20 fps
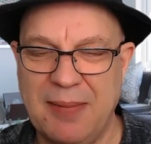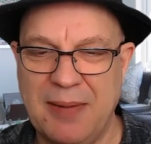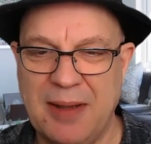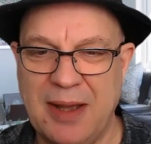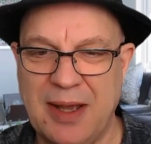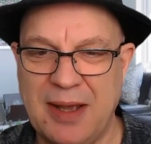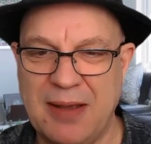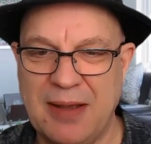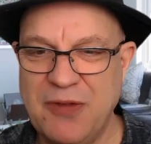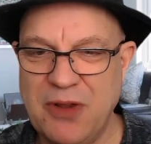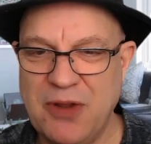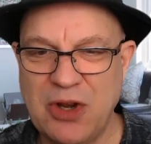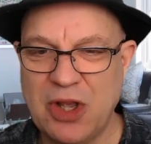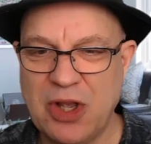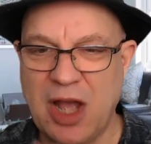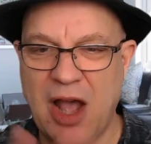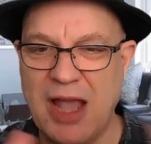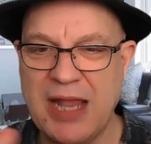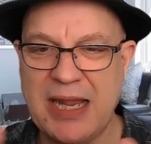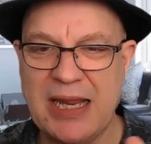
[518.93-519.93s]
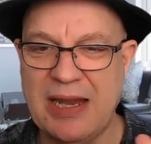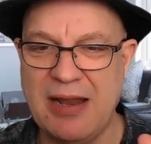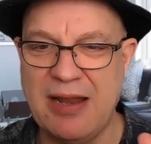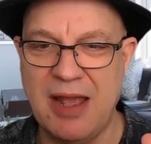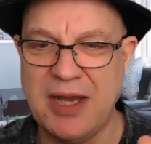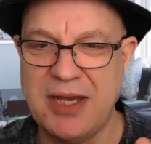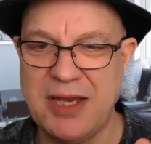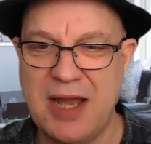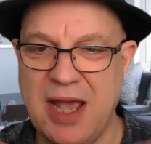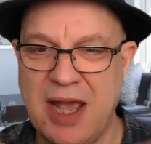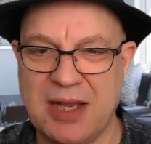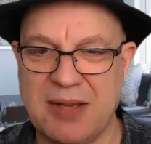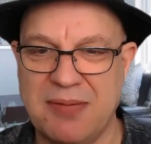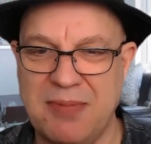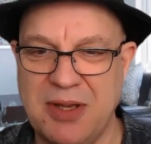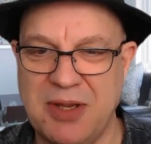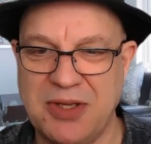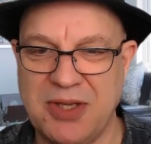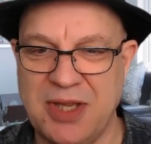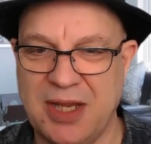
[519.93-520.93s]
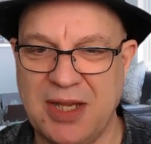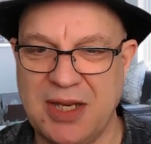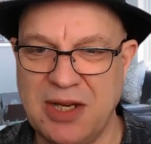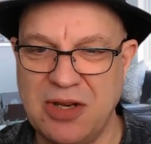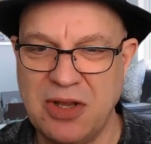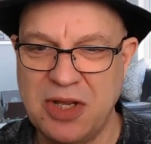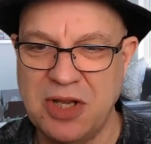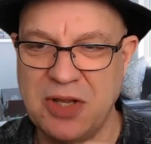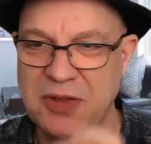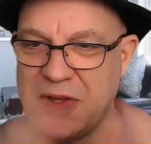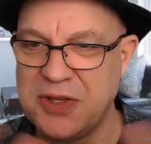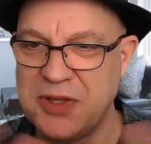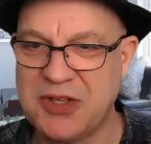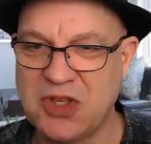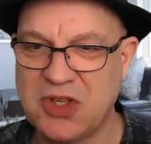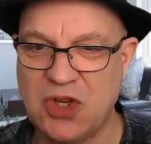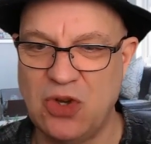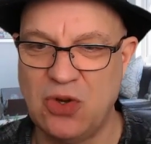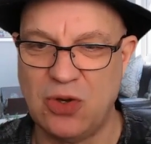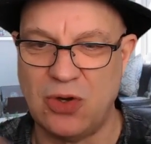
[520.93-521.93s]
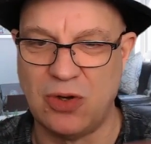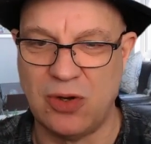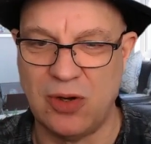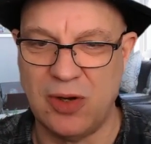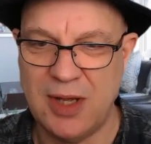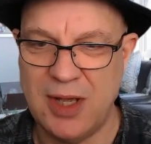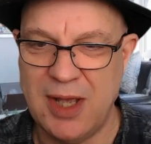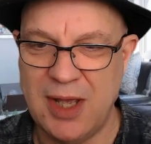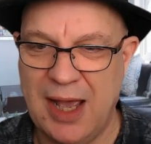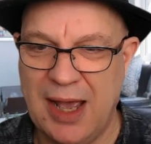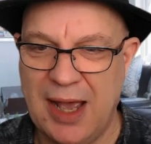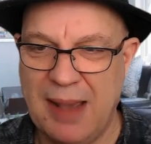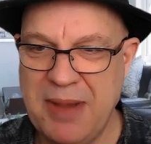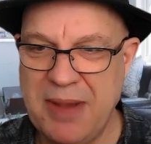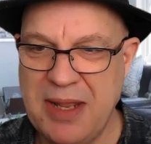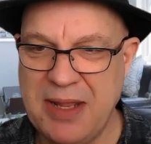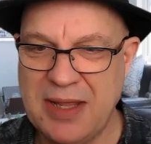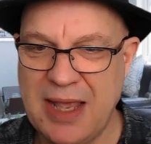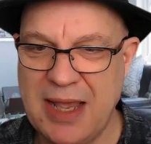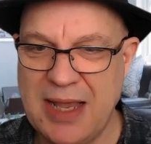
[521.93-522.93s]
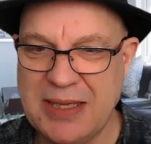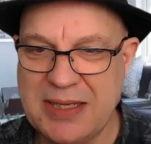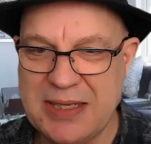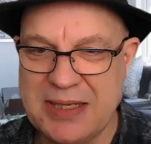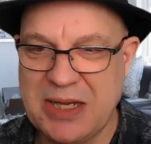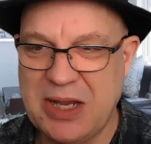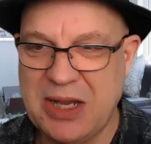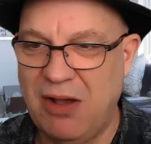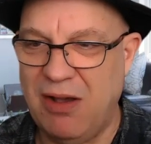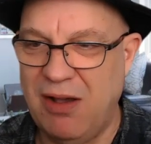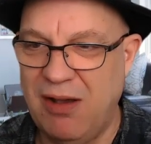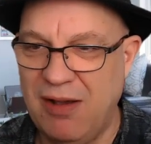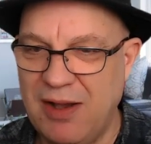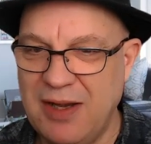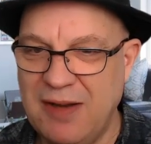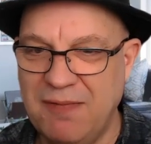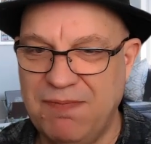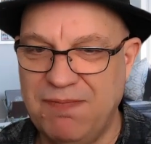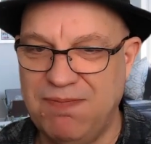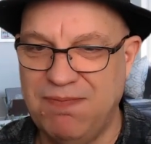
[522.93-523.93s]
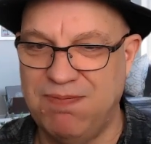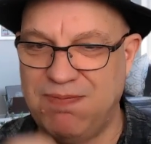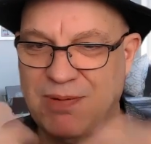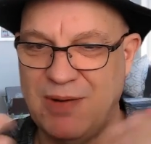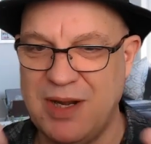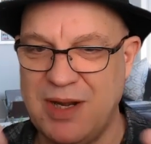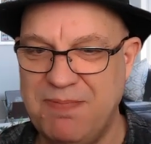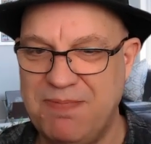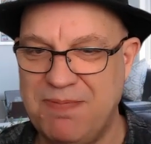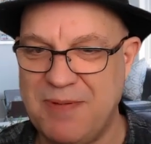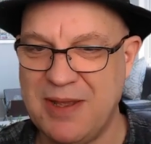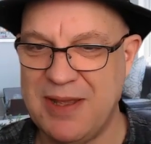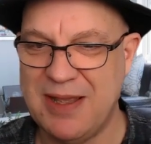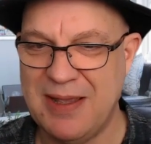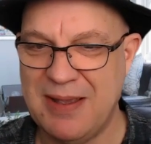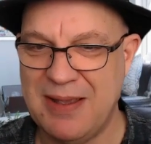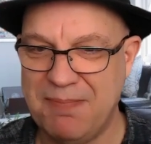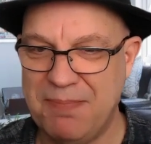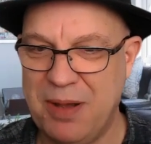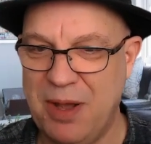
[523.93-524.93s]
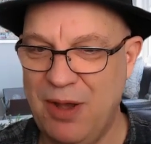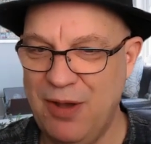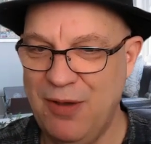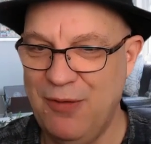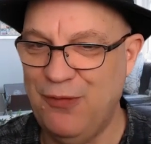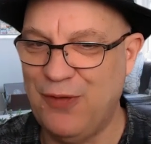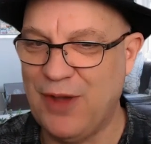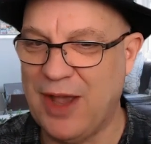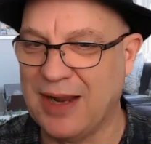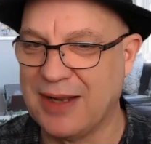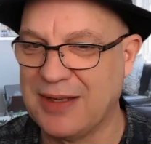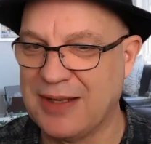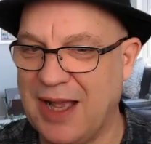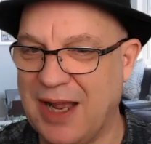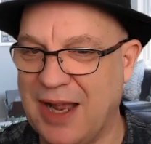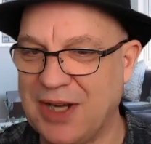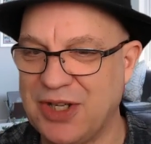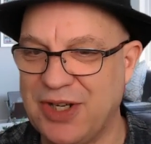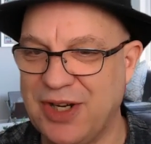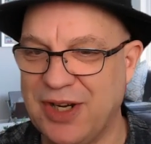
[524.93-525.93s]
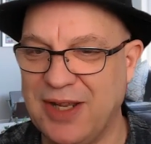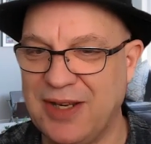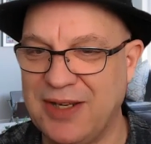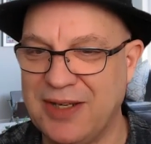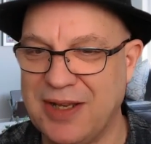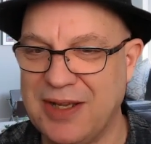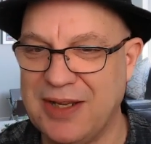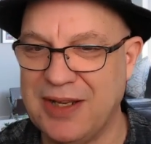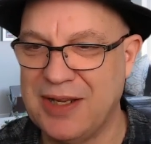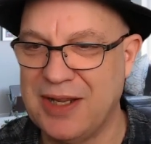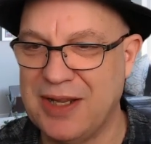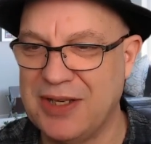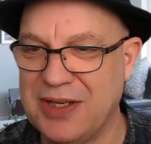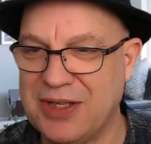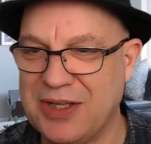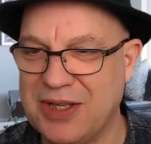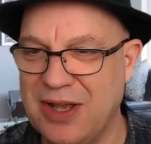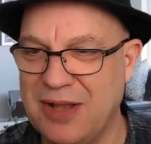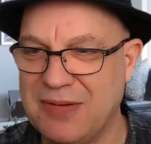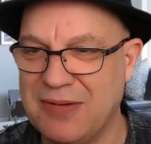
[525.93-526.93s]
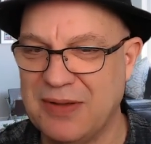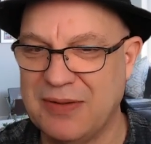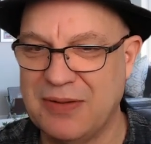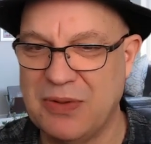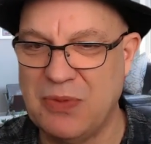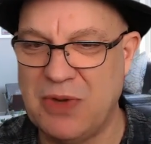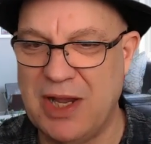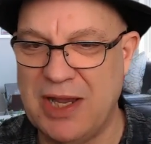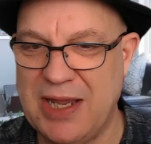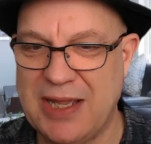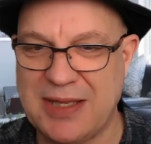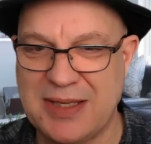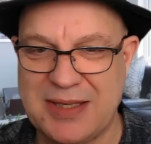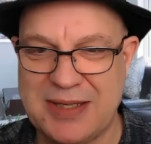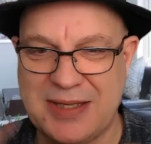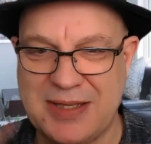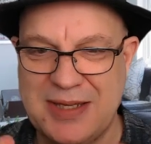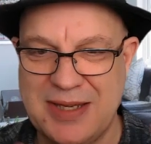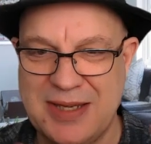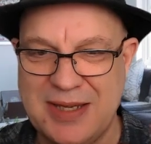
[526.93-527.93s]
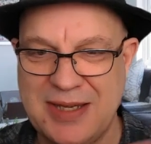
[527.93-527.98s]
If you look at Ein klein Nacht music and look at the score, I mean, it's kind of pretty perfect, actually, in terms of the way it's